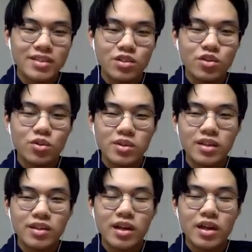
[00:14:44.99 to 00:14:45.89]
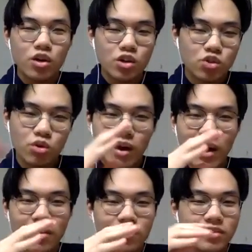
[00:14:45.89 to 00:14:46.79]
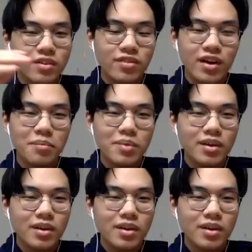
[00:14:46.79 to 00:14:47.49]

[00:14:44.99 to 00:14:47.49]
you can always like Control F the firm.